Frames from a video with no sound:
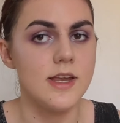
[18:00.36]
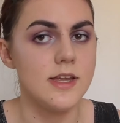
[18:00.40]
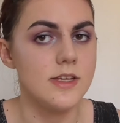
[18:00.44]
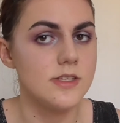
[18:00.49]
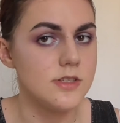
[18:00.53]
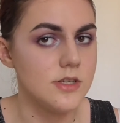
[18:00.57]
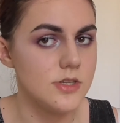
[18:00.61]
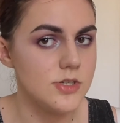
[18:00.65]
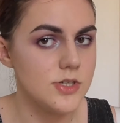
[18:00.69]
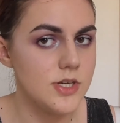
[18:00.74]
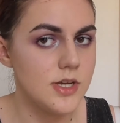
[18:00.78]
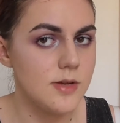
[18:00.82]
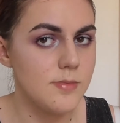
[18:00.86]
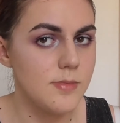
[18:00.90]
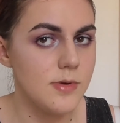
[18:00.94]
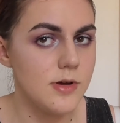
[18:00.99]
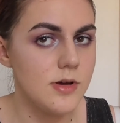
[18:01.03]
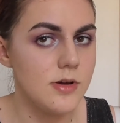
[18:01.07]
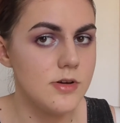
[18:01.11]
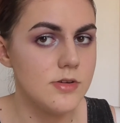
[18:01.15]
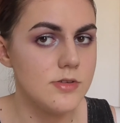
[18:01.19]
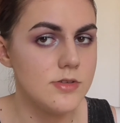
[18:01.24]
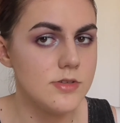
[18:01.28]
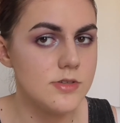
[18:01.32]
is the
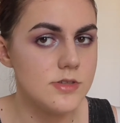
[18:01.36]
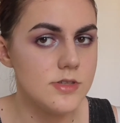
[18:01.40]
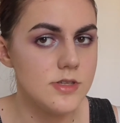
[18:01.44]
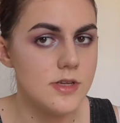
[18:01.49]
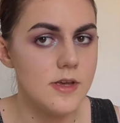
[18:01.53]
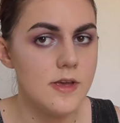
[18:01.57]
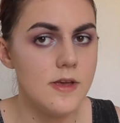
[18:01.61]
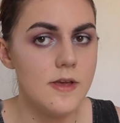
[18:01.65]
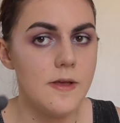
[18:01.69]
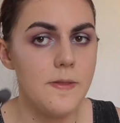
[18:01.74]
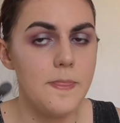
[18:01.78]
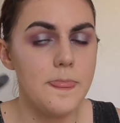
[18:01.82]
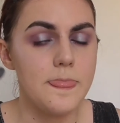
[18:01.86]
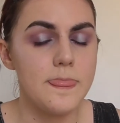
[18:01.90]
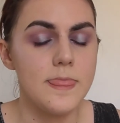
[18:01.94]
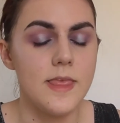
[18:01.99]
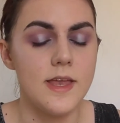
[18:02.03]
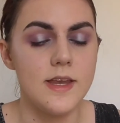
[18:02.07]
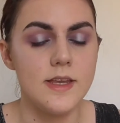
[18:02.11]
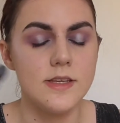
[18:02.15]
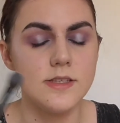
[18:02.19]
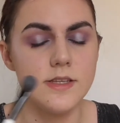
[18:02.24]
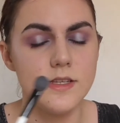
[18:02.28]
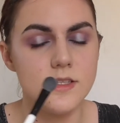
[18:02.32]
cheekbones,
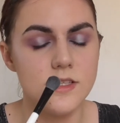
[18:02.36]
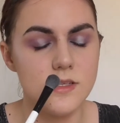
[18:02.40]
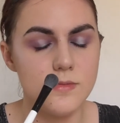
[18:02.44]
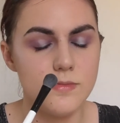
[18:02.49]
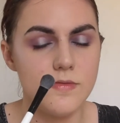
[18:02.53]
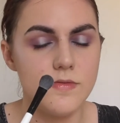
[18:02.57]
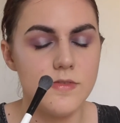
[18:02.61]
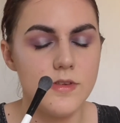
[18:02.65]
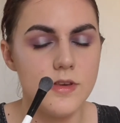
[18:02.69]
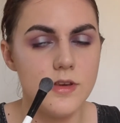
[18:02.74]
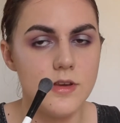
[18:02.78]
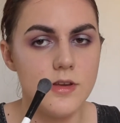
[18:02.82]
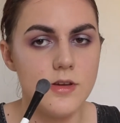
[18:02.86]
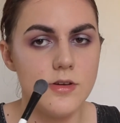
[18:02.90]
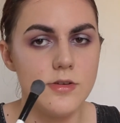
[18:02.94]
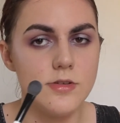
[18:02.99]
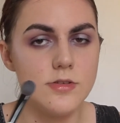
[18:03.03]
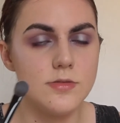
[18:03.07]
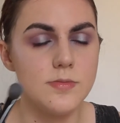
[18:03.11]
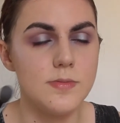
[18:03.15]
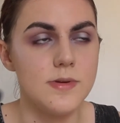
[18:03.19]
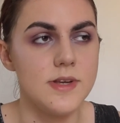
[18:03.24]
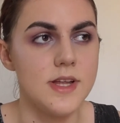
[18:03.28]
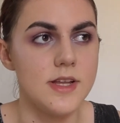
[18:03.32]
that is the tip of the
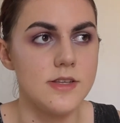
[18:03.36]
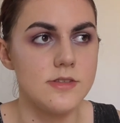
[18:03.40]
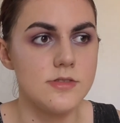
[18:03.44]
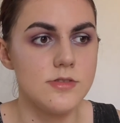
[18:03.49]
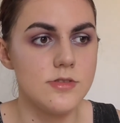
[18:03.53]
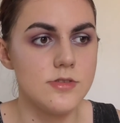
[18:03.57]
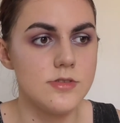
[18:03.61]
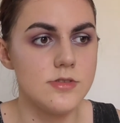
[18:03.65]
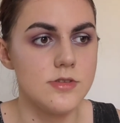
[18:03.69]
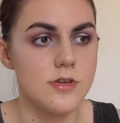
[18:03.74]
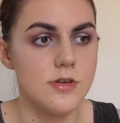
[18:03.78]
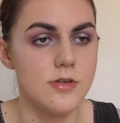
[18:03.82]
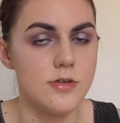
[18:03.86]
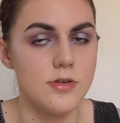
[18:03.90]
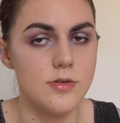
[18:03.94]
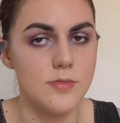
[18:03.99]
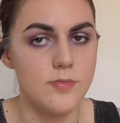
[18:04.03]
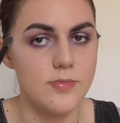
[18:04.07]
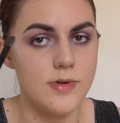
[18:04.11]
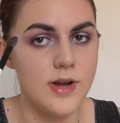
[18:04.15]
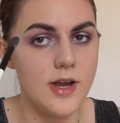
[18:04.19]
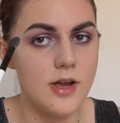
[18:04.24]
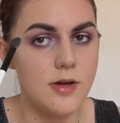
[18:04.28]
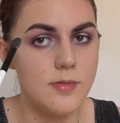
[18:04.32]
nose, but that's also the
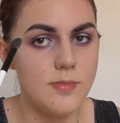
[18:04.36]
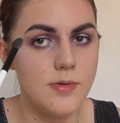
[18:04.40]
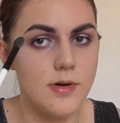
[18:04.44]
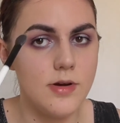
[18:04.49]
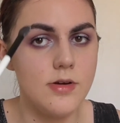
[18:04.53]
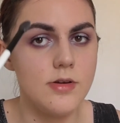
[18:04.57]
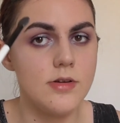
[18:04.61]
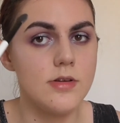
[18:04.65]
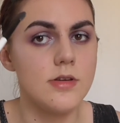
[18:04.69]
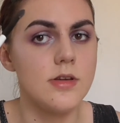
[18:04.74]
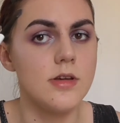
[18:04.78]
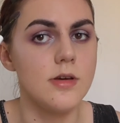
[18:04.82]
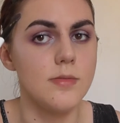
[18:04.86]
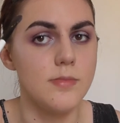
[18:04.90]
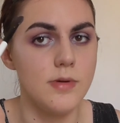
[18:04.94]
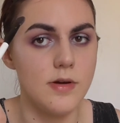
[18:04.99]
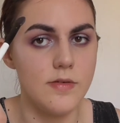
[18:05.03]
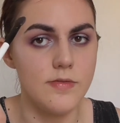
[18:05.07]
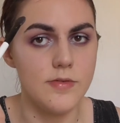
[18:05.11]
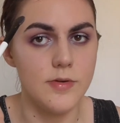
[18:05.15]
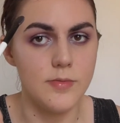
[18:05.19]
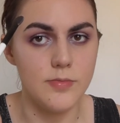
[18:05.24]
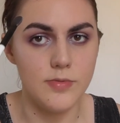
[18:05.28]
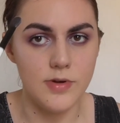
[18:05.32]
brow bone.
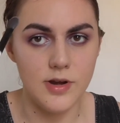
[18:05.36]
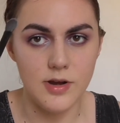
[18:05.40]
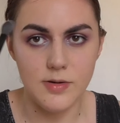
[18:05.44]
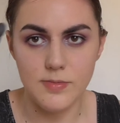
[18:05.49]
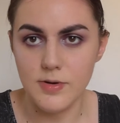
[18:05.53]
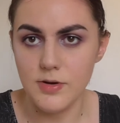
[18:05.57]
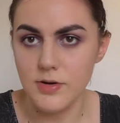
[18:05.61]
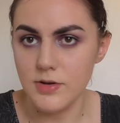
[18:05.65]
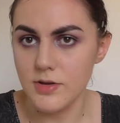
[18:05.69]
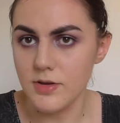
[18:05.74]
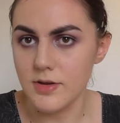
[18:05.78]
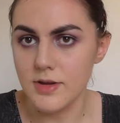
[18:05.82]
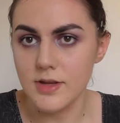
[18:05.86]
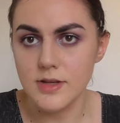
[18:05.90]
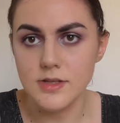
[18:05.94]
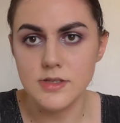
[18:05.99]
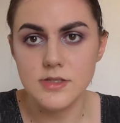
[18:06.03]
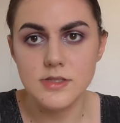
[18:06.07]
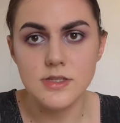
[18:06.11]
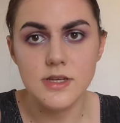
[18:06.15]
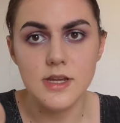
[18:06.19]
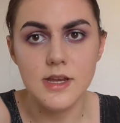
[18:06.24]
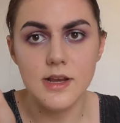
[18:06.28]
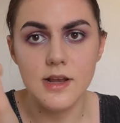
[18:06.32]
Above the brow bone you can
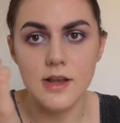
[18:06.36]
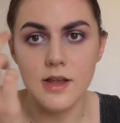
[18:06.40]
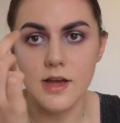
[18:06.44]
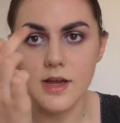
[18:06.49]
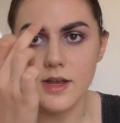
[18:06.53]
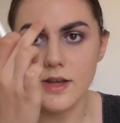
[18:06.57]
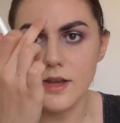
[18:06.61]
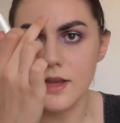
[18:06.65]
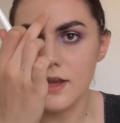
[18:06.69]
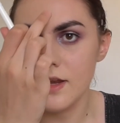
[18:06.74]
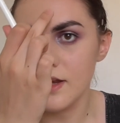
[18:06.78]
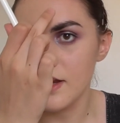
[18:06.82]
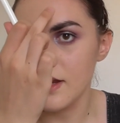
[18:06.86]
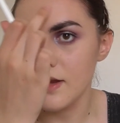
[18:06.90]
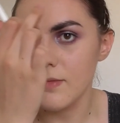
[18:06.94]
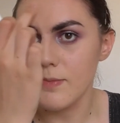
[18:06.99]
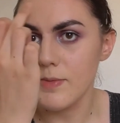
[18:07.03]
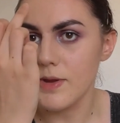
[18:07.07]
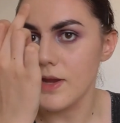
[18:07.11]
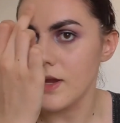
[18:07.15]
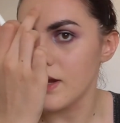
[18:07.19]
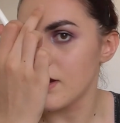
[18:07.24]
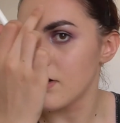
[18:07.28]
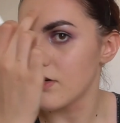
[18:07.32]
see light hitting
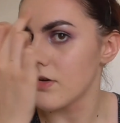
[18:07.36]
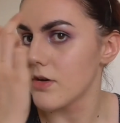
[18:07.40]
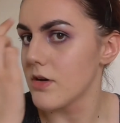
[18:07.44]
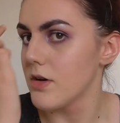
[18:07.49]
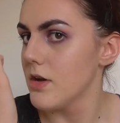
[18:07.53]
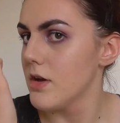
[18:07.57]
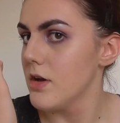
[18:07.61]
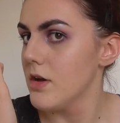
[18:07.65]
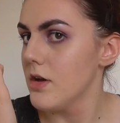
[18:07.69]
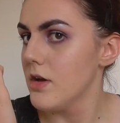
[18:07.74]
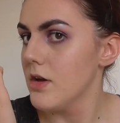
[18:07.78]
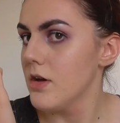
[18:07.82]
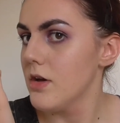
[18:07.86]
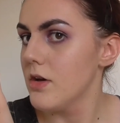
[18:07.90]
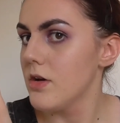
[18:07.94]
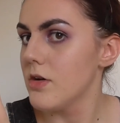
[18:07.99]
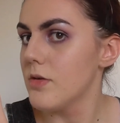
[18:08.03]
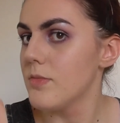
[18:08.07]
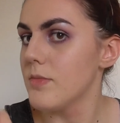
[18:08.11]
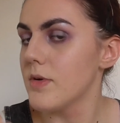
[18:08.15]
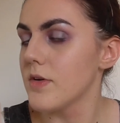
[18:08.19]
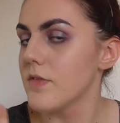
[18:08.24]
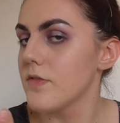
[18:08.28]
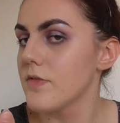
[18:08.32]
me here
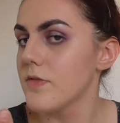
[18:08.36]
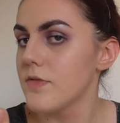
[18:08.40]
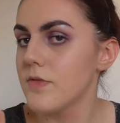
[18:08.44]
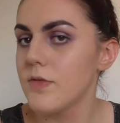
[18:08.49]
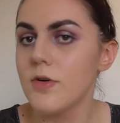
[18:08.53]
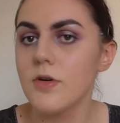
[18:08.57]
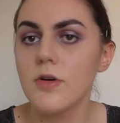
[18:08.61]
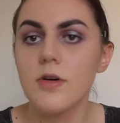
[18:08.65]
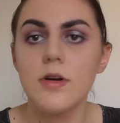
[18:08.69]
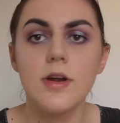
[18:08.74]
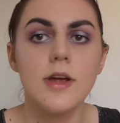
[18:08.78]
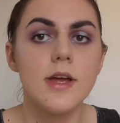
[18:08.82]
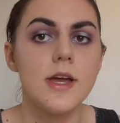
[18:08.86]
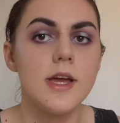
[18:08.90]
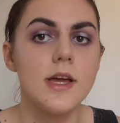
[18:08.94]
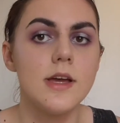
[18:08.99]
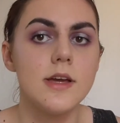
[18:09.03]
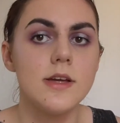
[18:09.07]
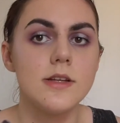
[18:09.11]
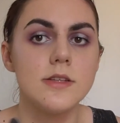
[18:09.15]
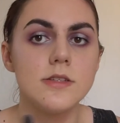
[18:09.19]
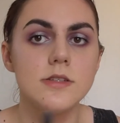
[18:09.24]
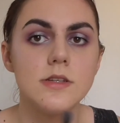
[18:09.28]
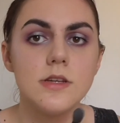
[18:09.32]
on my
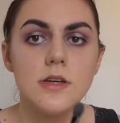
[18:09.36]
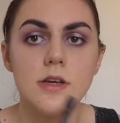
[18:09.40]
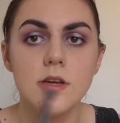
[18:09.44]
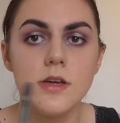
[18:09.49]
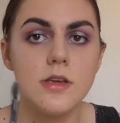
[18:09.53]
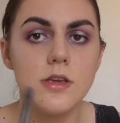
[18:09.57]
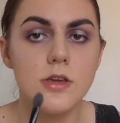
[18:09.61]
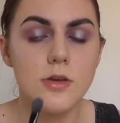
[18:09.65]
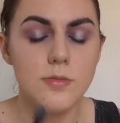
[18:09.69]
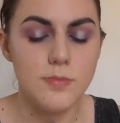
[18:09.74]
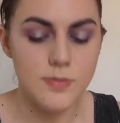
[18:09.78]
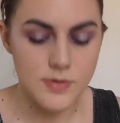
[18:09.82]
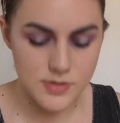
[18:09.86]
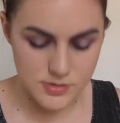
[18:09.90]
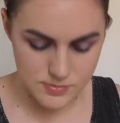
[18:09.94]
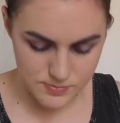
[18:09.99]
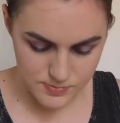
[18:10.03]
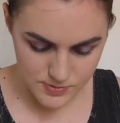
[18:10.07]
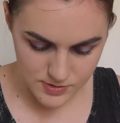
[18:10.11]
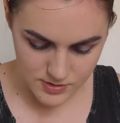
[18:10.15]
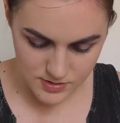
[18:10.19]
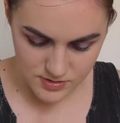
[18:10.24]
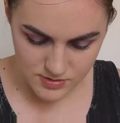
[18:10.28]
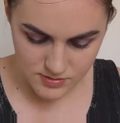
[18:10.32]
forehead, Cupid's
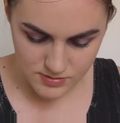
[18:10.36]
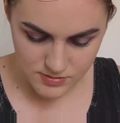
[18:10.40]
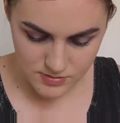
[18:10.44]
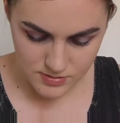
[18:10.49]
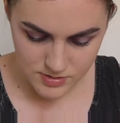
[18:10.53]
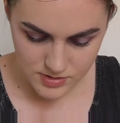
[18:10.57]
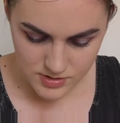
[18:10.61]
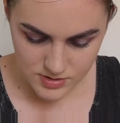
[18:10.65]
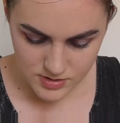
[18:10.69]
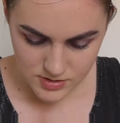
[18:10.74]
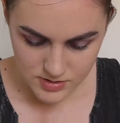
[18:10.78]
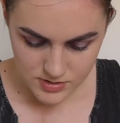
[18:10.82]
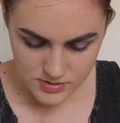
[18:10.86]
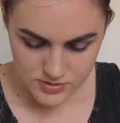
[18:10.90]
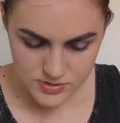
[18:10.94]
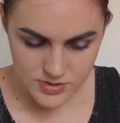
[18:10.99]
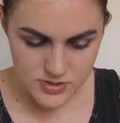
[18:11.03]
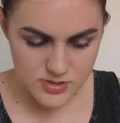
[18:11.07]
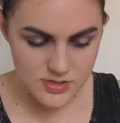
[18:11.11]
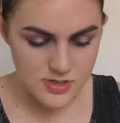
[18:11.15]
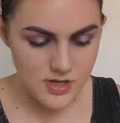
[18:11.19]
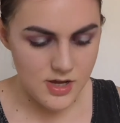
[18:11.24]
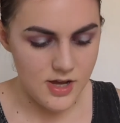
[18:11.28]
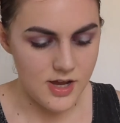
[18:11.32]
bow,
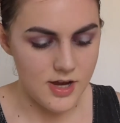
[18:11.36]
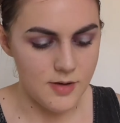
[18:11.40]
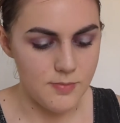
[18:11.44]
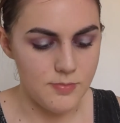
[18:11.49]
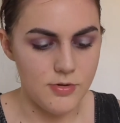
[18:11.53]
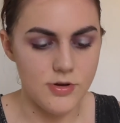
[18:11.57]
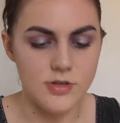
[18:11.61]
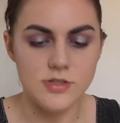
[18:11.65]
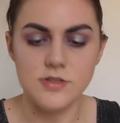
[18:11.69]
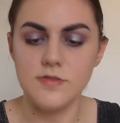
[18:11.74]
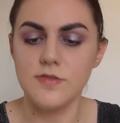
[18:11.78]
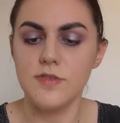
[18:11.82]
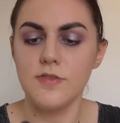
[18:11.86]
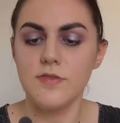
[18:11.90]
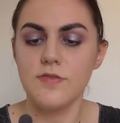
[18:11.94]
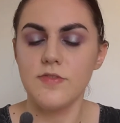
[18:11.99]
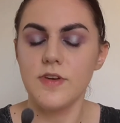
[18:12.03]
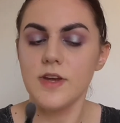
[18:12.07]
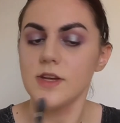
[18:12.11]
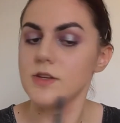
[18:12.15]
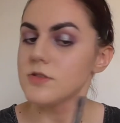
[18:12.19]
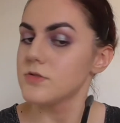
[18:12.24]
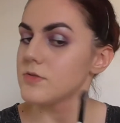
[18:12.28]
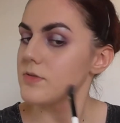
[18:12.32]
just the high points of the
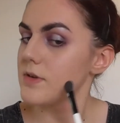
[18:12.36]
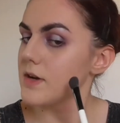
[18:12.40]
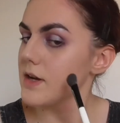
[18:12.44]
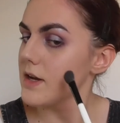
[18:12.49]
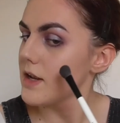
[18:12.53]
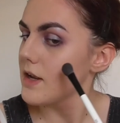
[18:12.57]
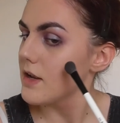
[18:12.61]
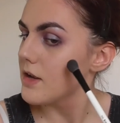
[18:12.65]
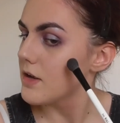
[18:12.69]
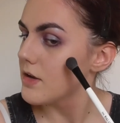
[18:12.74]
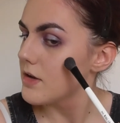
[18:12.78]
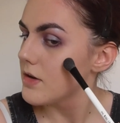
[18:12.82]
face really.